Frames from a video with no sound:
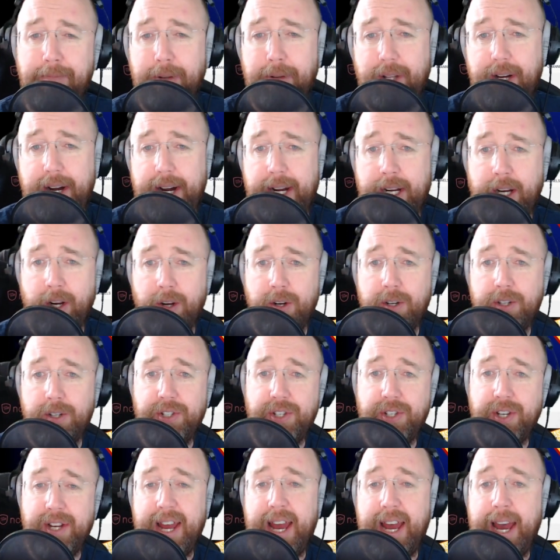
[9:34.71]

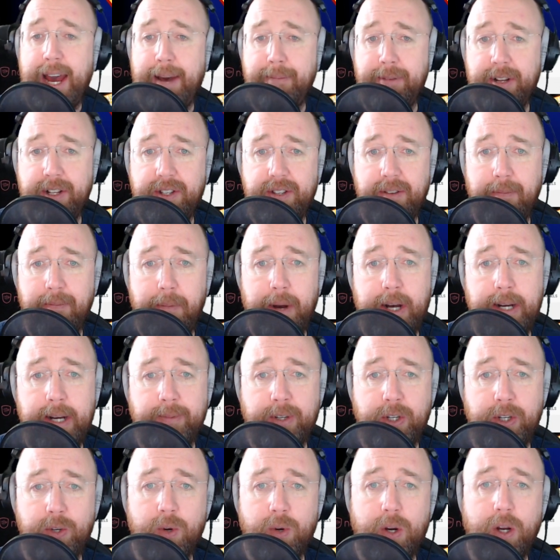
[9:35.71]
blockers and habits and
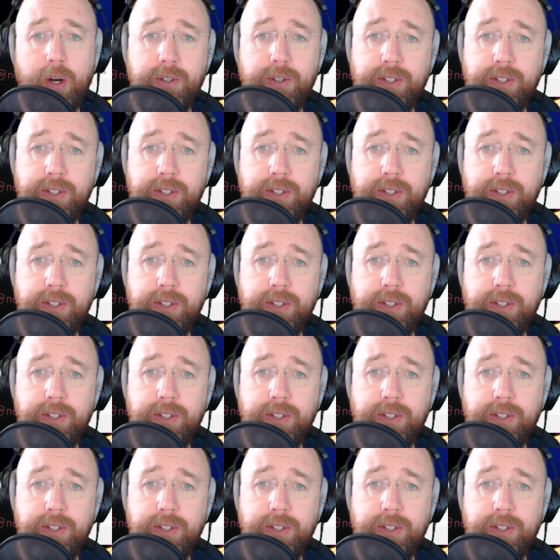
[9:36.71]
Pomodoro